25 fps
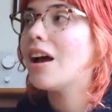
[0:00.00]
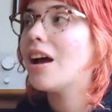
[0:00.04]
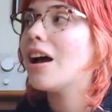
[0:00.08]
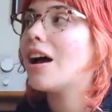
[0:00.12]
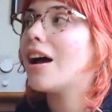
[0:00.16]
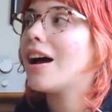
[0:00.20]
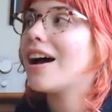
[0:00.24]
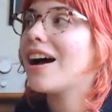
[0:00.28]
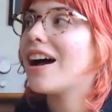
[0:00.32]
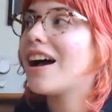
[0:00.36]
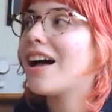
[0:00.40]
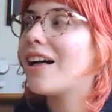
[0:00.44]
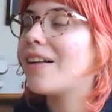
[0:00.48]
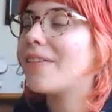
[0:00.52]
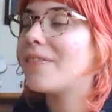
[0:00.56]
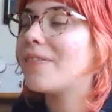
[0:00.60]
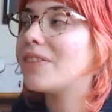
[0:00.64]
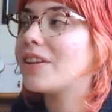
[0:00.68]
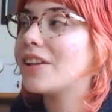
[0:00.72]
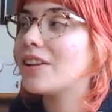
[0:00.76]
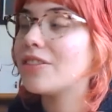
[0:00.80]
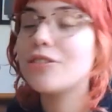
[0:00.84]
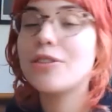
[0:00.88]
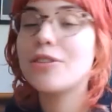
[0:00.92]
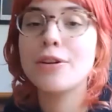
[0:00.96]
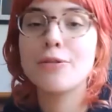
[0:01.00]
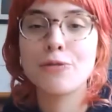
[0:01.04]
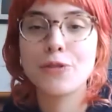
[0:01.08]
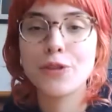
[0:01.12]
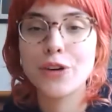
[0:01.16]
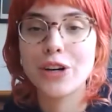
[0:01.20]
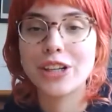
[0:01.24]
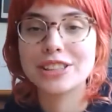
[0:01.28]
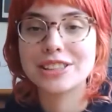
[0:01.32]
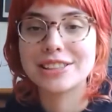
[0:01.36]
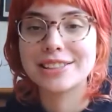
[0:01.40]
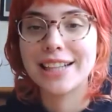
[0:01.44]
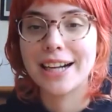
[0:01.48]
And the
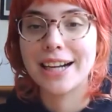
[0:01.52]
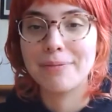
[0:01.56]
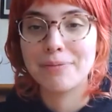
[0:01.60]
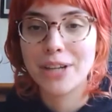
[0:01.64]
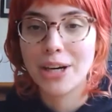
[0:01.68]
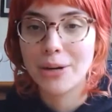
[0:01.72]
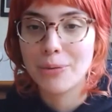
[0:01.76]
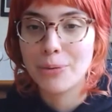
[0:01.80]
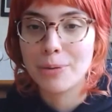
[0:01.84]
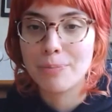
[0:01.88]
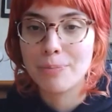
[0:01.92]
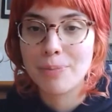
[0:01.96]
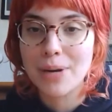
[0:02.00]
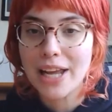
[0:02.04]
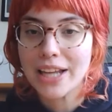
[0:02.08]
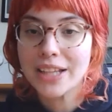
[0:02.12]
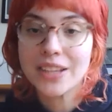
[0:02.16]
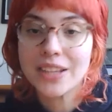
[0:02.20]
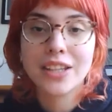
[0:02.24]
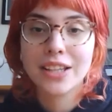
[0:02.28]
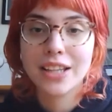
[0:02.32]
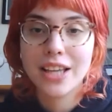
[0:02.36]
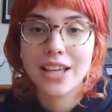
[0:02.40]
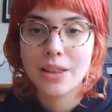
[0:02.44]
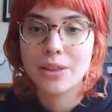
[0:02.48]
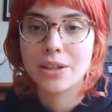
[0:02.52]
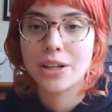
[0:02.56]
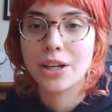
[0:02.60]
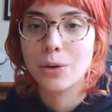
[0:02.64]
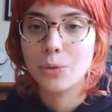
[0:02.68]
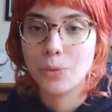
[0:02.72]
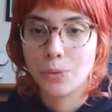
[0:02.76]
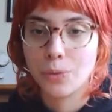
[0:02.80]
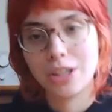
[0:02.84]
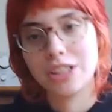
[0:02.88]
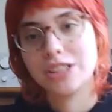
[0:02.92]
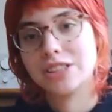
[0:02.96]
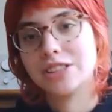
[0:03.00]
first time that we played together
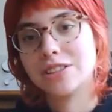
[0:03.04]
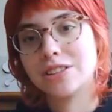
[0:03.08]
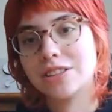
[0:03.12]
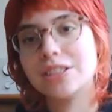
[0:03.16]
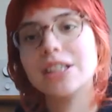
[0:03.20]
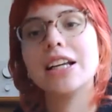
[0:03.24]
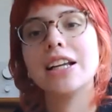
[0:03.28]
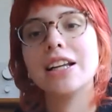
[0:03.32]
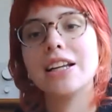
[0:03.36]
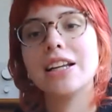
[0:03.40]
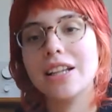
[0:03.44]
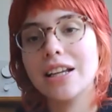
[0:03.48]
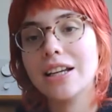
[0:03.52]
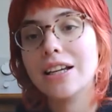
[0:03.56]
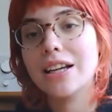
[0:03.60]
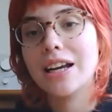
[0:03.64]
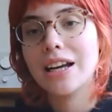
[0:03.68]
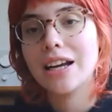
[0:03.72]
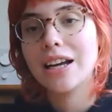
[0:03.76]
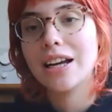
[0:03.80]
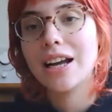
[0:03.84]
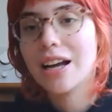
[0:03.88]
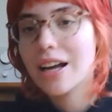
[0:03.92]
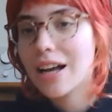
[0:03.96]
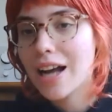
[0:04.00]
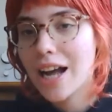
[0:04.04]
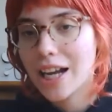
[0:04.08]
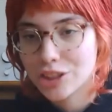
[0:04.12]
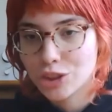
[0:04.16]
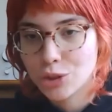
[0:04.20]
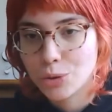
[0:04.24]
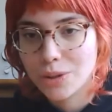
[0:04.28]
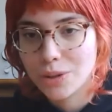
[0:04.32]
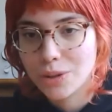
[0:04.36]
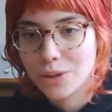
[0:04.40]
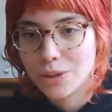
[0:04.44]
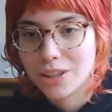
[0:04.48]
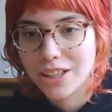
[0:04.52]
was the
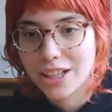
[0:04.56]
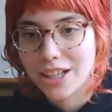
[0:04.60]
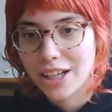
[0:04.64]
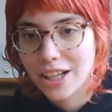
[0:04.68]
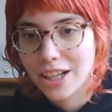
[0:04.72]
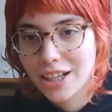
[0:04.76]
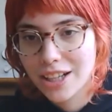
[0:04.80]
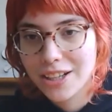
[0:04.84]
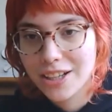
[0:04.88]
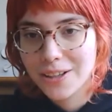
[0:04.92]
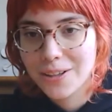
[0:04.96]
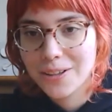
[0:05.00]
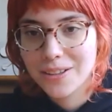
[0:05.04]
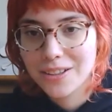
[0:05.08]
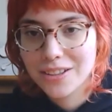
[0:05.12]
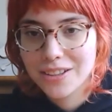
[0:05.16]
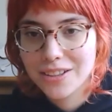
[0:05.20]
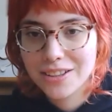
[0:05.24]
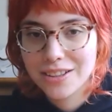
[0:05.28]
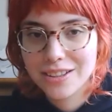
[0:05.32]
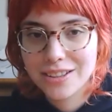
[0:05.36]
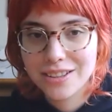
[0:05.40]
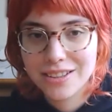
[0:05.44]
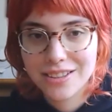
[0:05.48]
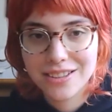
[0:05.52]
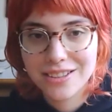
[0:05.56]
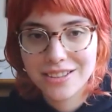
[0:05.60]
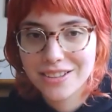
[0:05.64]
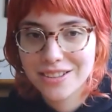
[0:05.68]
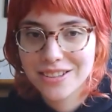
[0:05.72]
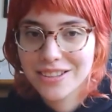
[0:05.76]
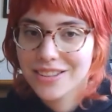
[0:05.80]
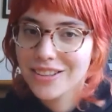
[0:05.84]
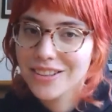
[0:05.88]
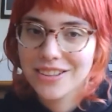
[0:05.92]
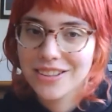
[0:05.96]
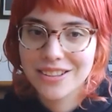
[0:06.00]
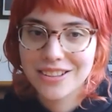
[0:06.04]
actual gig.
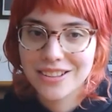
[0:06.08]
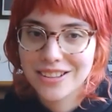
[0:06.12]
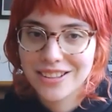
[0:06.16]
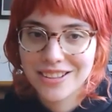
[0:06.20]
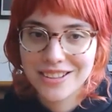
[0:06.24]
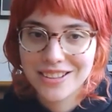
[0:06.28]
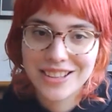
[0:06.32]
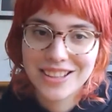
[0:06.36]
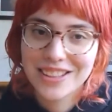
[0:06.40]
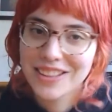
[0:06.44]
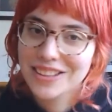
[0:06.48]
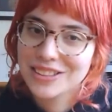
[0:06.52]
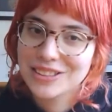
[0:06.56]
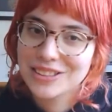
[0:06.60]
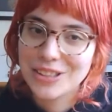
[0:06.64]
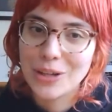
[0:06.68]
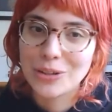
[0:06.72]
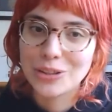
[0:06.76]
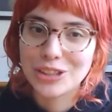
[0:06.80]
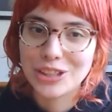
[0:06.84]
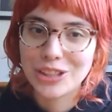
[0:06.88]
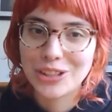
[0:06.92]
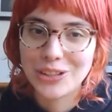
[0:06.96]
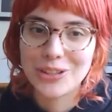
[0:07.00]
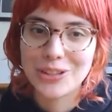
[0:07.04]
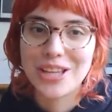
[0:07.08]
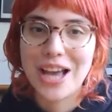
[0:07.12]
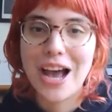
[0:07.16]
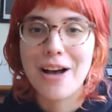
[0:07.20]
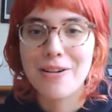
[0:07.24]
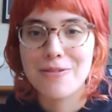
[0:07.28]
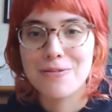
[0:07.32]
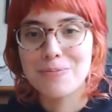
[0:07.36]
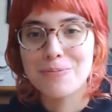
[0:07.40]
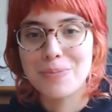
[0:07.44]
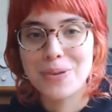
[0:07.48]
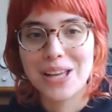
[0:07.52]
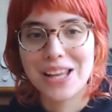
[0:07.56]
So she could have
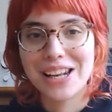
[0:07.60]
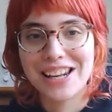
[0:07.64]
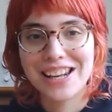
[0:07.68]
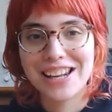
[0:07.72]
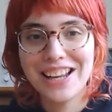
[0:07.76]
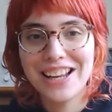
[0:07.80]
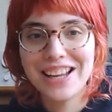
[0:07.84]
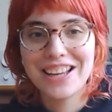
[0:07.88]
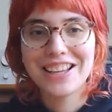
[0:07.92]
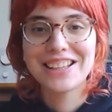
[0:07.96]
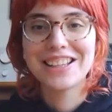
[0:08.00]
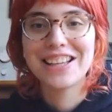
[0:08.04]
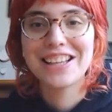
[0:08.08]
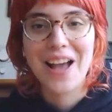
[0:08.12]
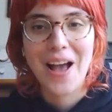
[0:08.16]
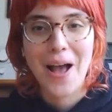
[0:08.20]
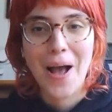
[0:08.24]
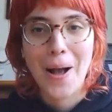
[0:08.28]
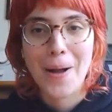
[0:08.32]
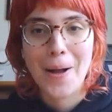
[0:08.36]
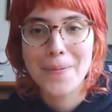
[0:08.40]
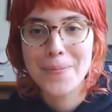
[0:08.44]
been, yeah.